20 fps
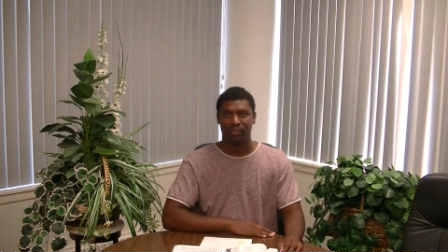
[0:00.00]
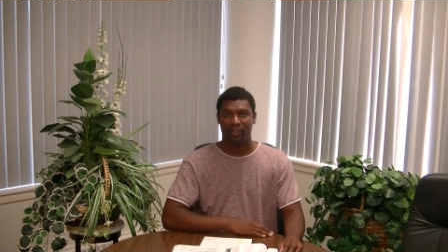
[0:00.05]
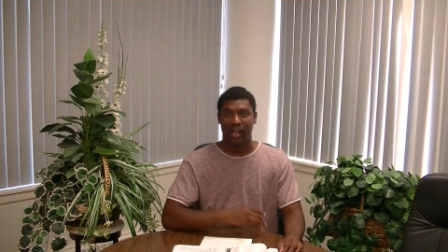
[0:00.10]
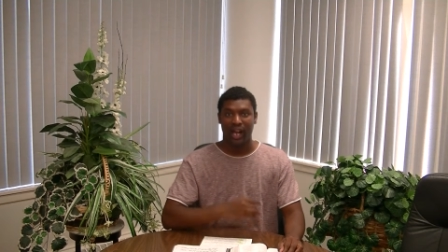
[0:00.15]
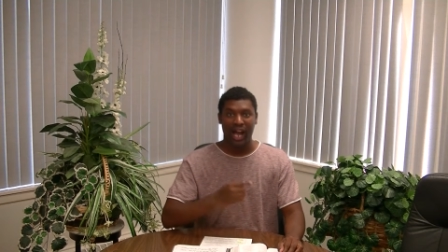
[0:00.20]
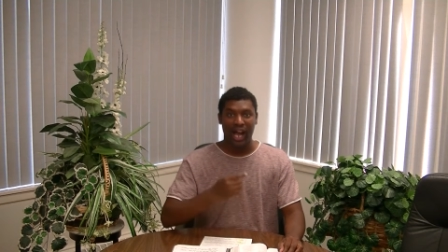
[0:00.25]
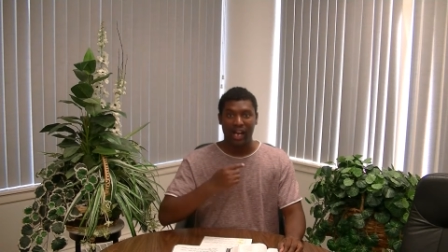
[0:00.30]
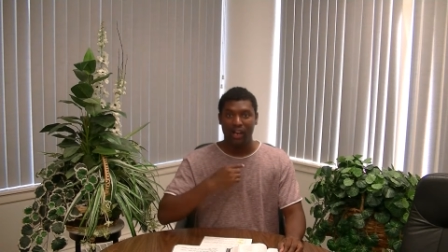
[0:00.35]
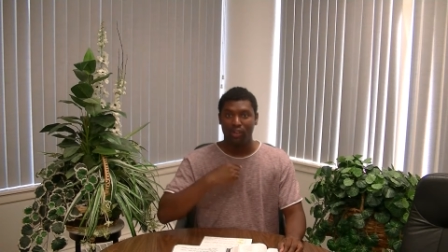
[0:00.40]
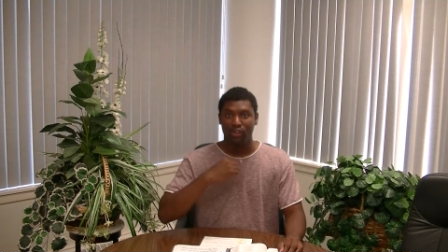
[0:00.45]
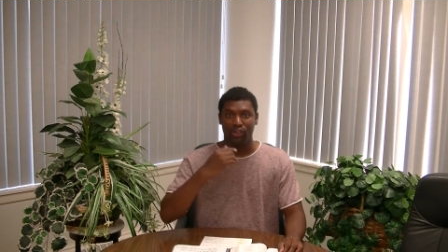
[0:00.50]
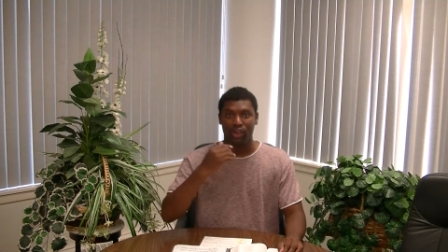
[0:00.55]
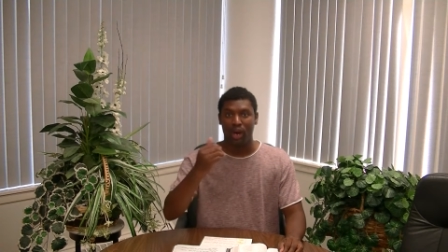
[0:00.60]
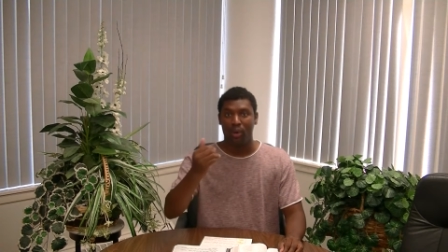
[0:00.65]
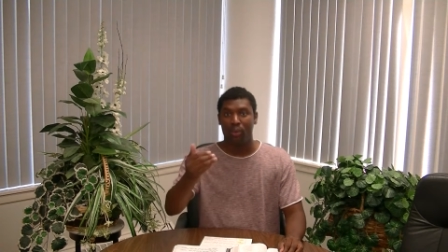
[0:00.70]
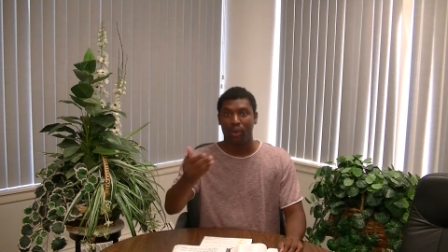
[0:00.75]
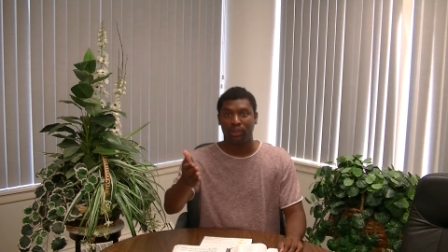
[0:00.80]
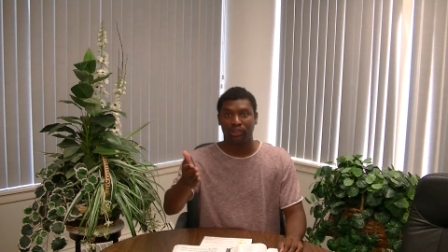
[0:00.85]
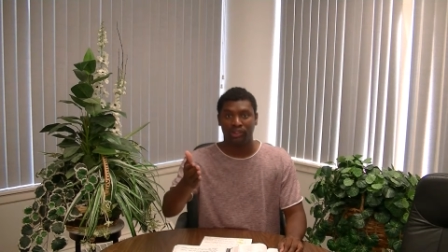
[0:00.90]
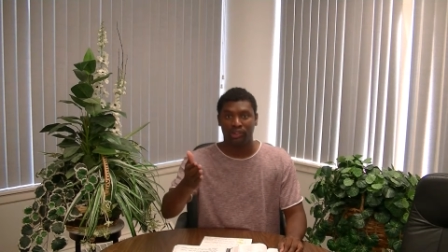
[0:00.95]
I don't know
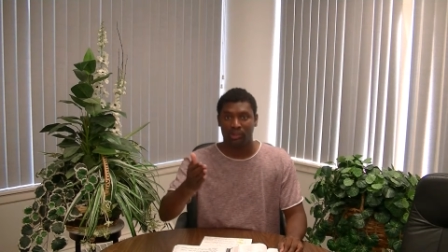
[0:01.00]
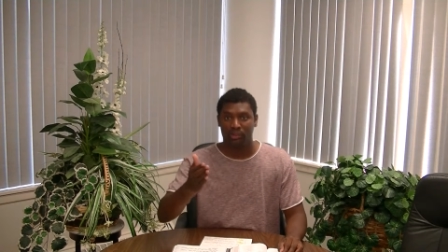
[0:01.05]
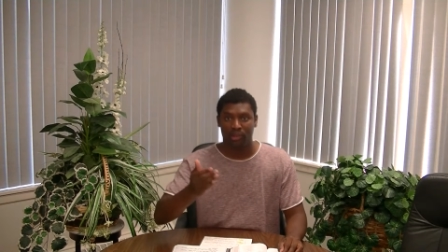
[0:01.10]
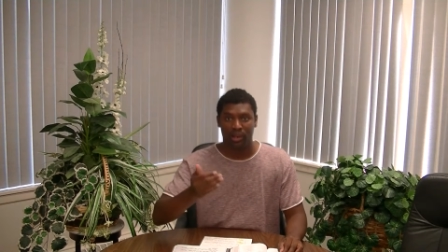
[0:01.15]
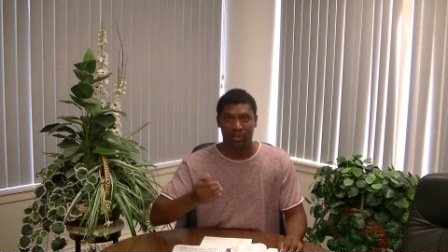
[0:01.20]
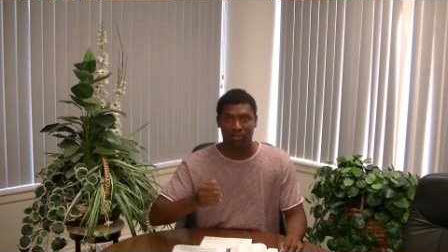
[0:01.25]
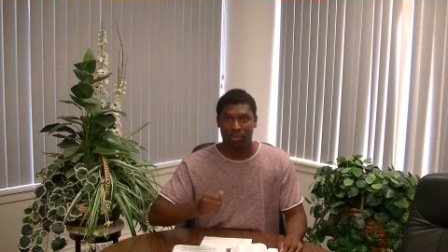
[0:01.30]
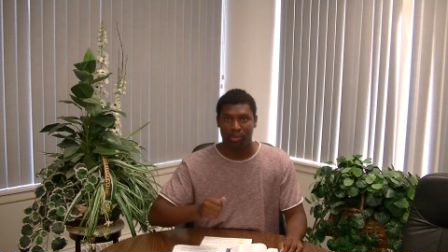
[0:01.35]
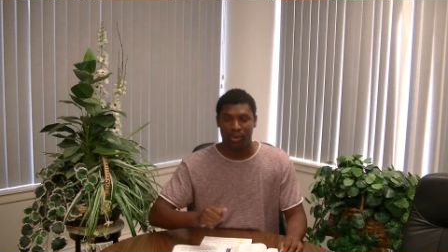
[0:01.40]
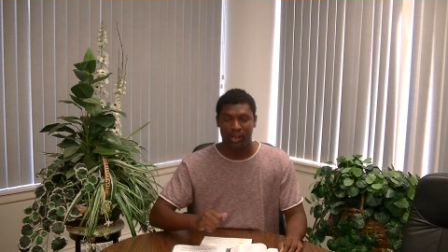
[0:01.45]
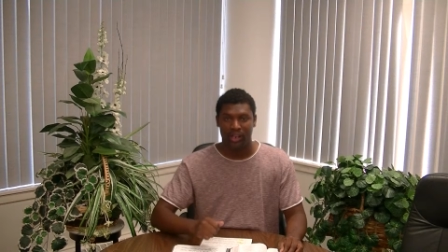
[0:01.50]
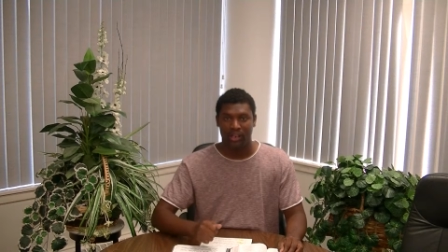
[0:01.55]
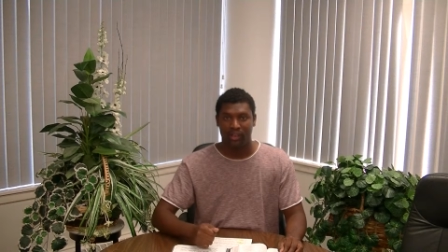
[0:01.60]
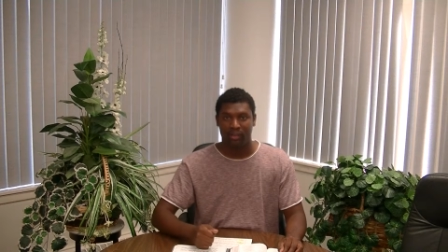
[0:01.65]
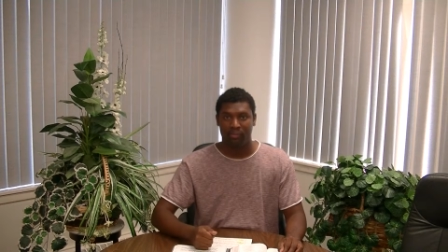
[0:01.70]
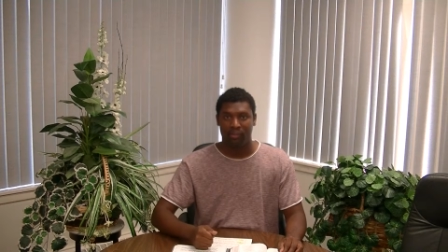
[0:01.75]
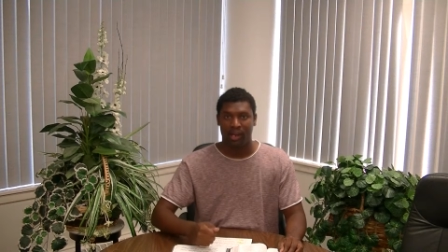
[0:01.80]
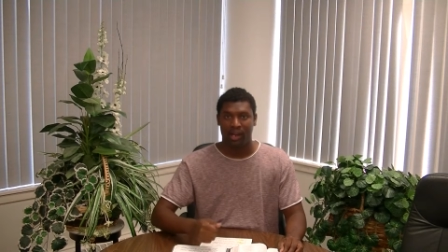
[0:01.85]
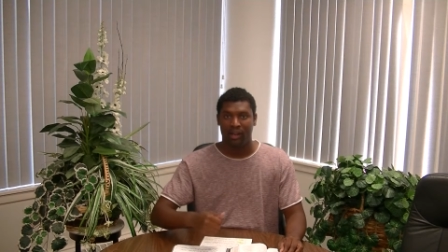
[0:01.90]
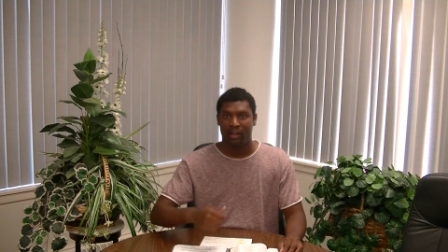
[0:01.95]
what you've been praying
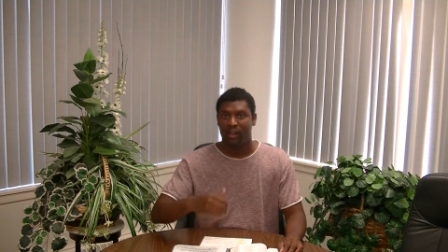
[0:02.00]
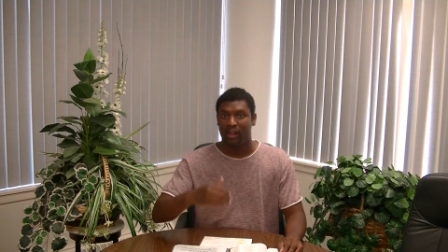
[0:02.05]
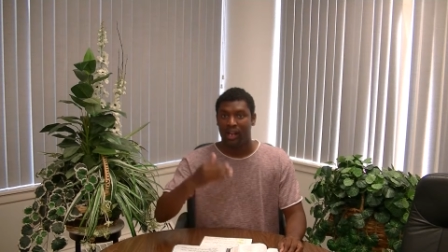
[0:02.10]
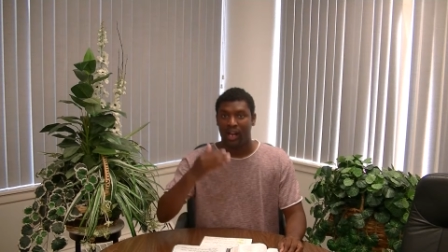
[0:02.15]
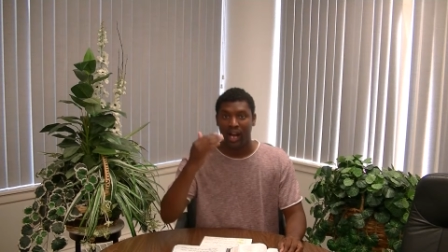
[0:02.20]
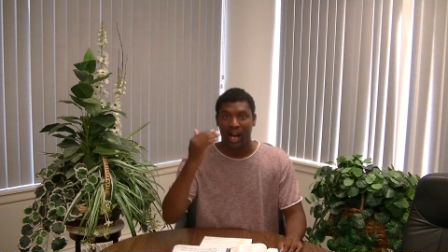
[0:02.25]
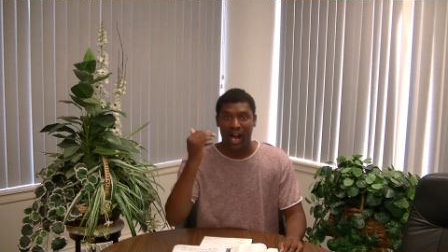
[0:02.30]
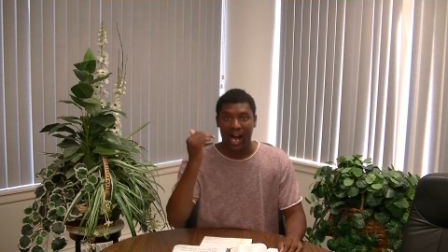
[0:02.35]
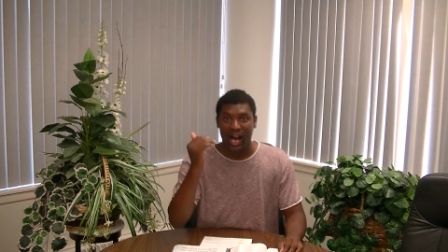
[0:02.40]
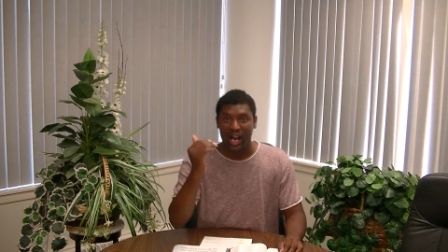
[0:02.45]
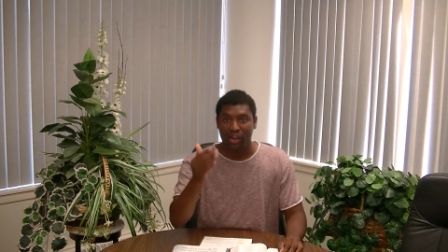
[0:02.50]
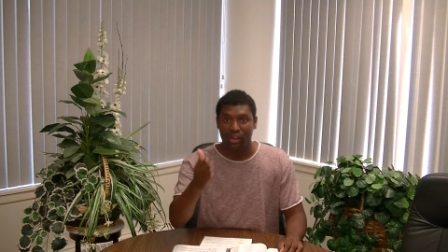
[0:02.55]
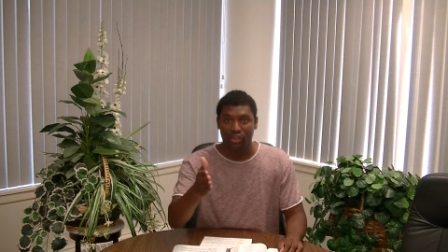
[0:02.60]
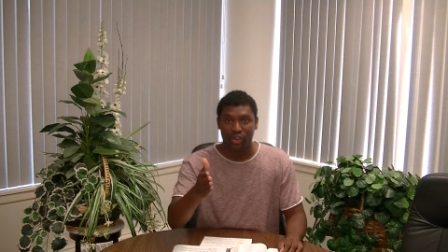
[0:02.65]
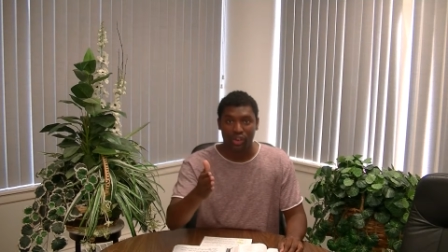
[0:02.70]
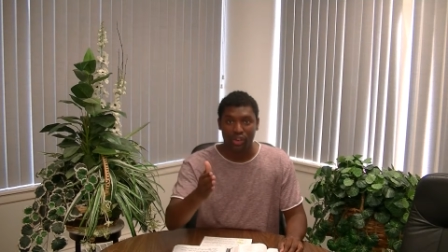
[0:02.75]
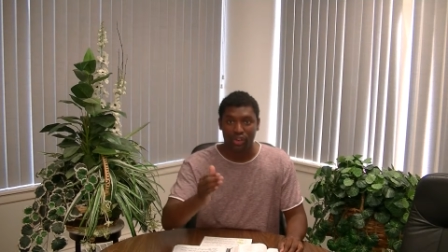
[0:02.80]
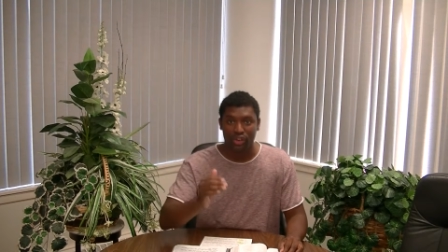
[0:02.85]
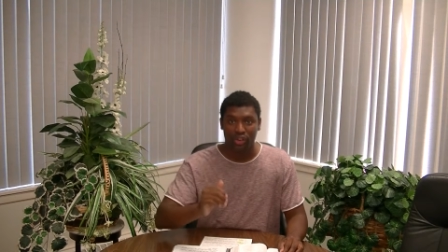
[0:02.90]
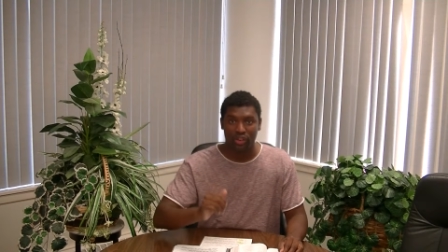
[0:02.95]
about. I don't
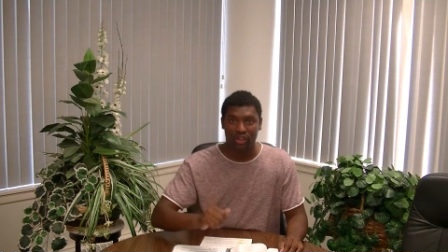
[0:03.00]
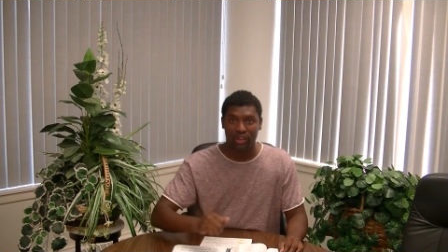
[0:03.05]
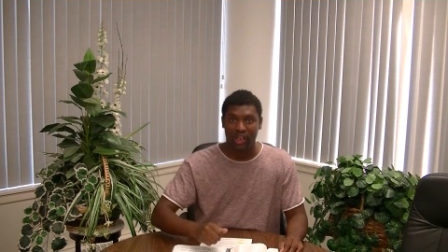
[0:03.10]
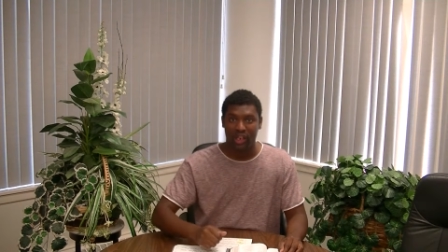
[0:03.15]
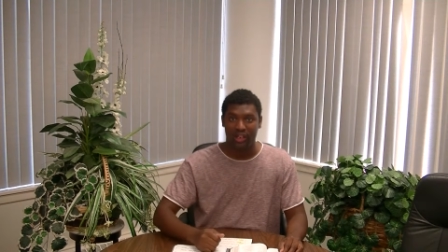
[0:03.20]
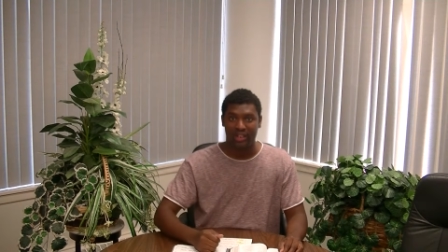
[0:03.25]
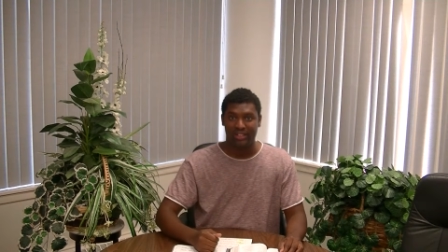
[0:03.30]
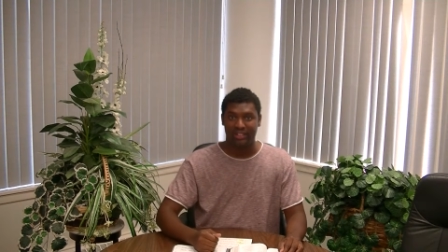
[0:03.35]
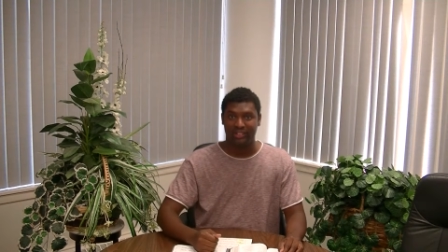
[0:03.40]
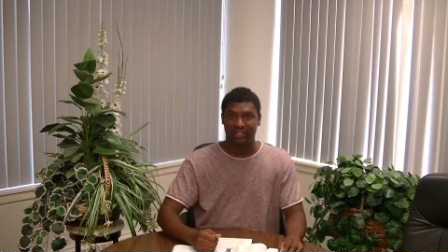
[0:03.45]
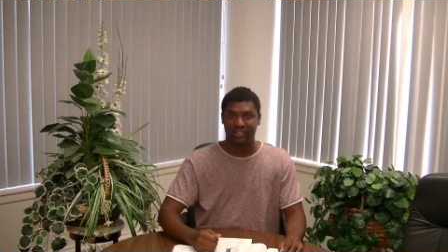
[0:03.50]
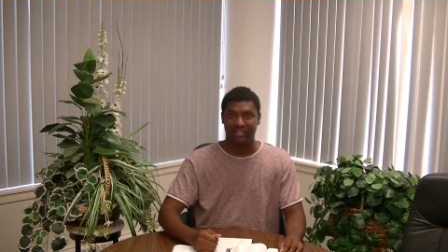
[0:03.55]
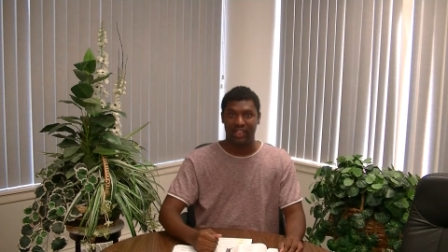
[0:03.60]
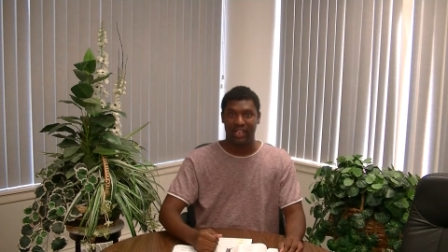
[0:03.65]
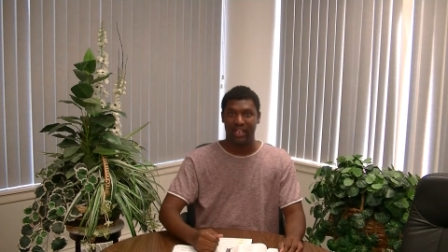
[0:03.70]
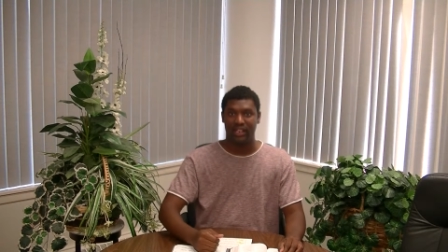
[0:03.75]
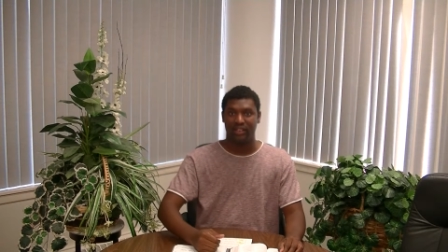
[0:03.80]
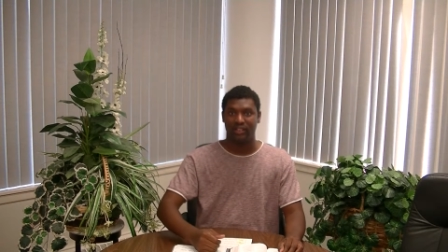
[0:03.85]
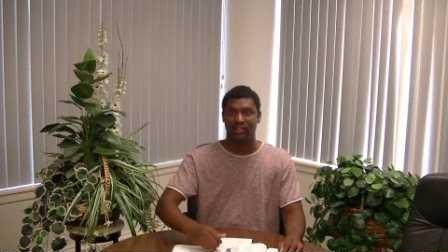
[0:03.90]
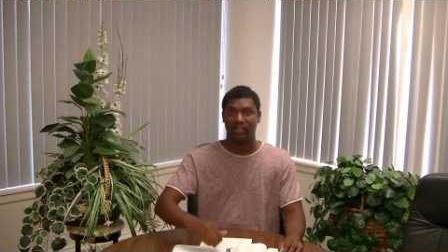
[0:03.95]
know your current
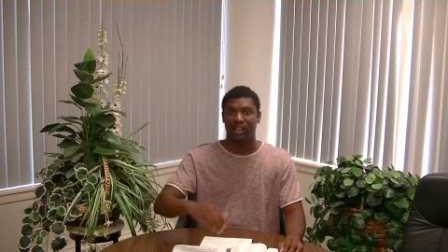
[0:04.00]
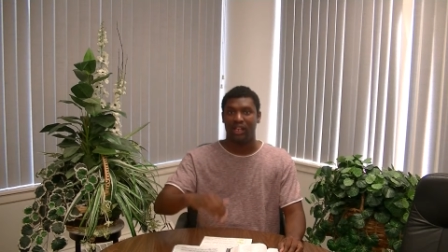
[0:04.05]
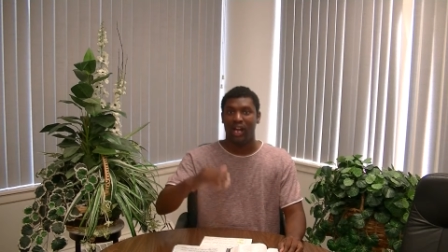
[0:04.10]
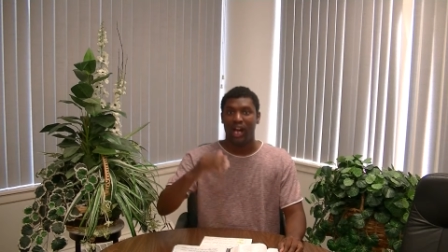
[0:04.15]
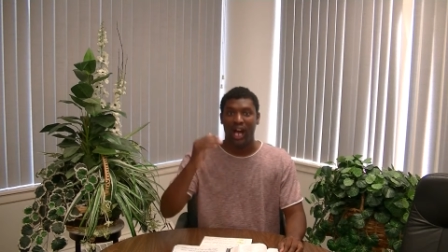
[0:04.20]
status.